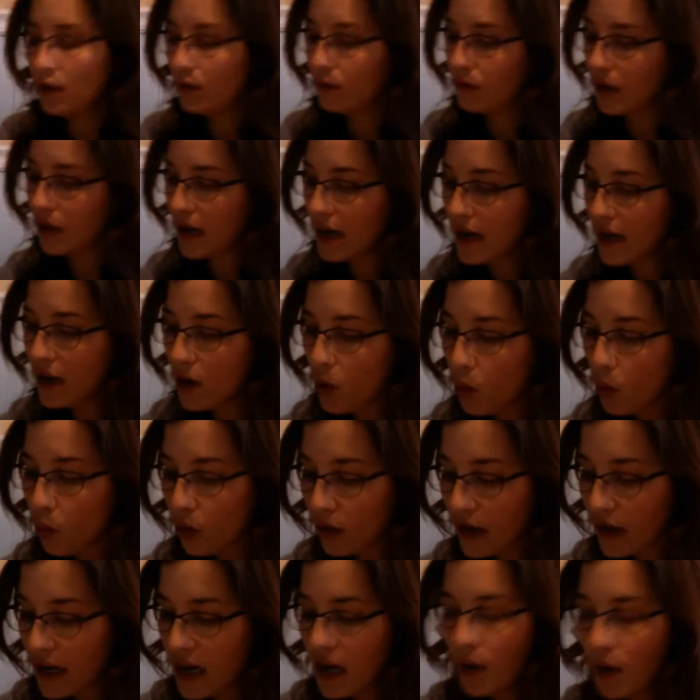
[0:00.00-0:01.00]
right,
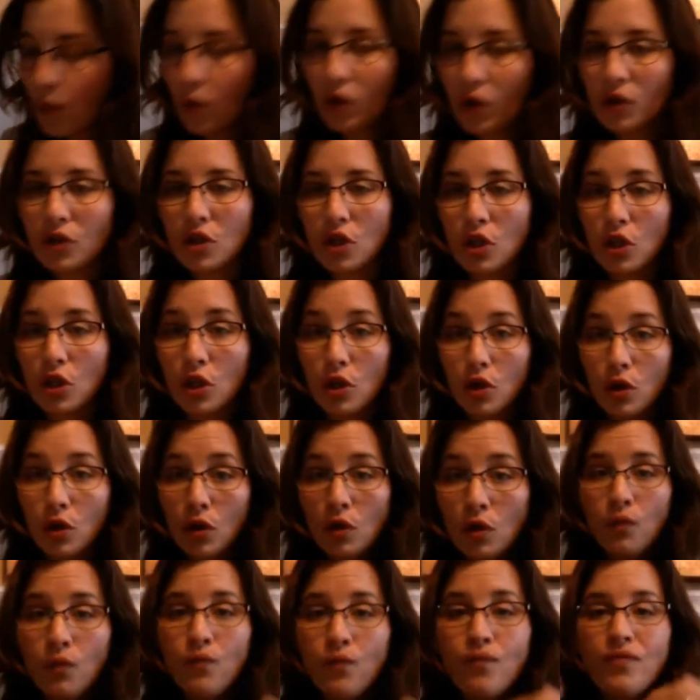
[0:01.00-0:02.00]
or equal
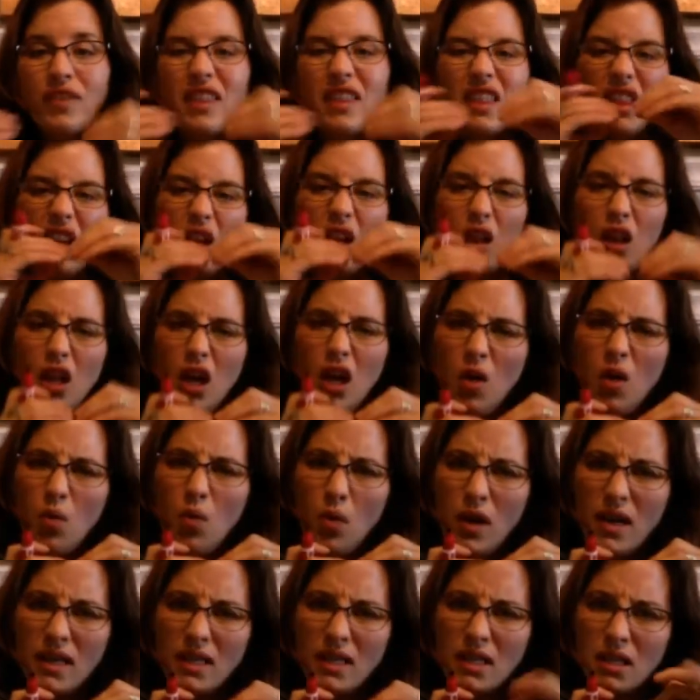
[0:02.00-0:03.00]
to the
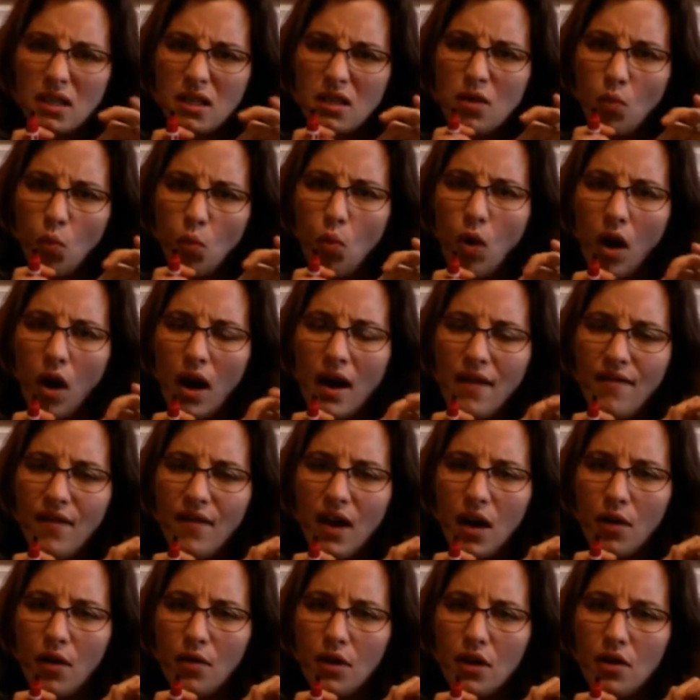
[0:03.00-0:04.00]
lowest y
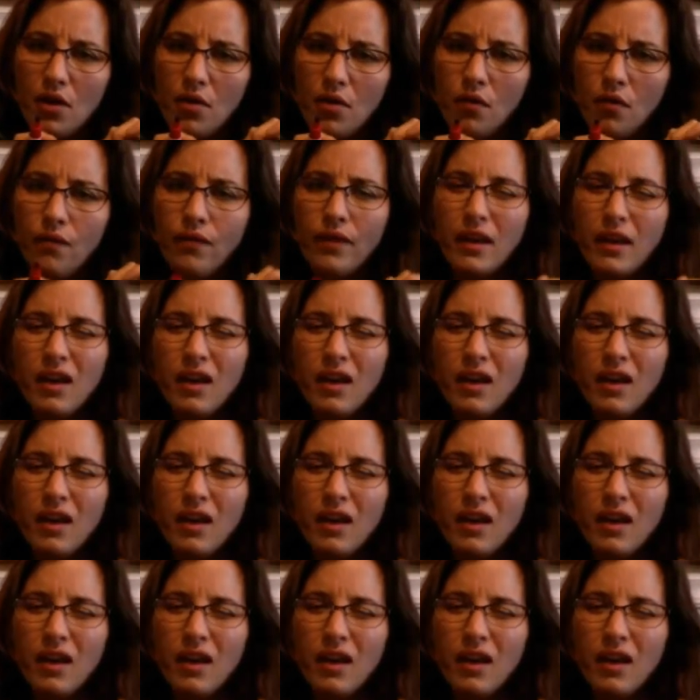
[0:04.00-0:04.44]
value.